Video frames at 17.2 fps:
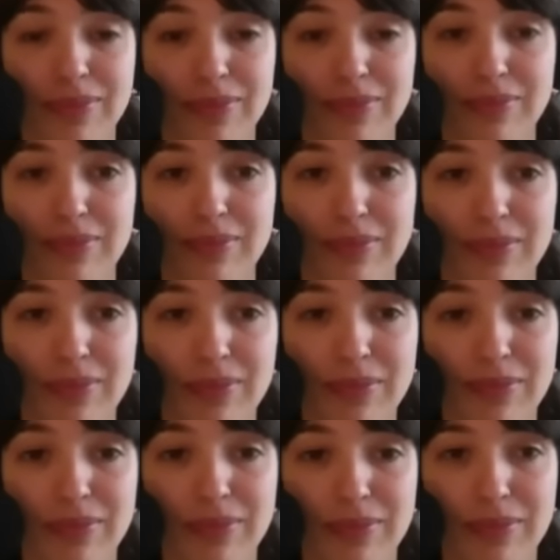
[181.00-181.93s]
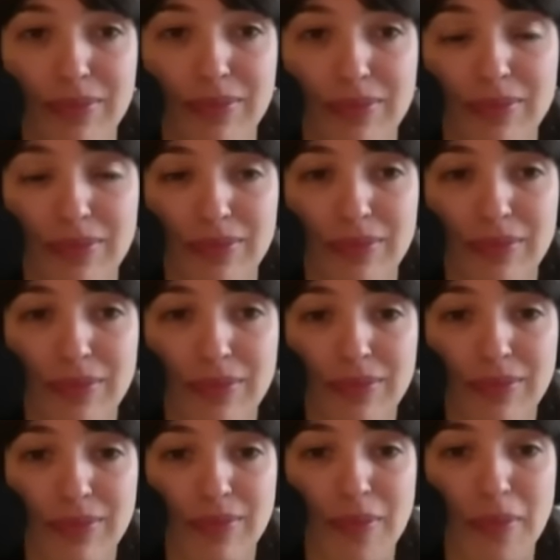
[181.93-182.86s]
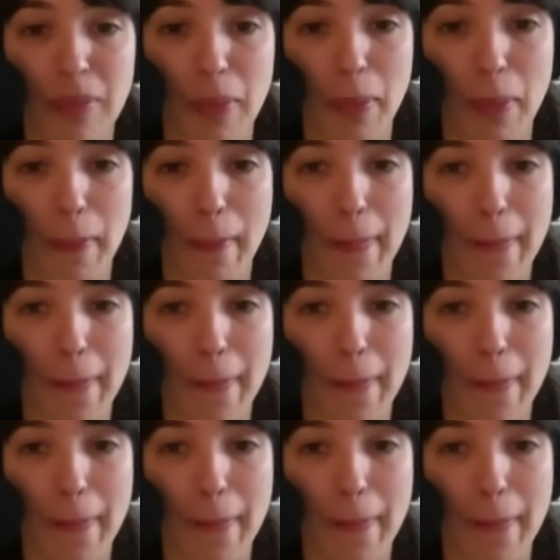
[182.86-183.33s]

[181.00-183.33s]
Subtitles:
(silent)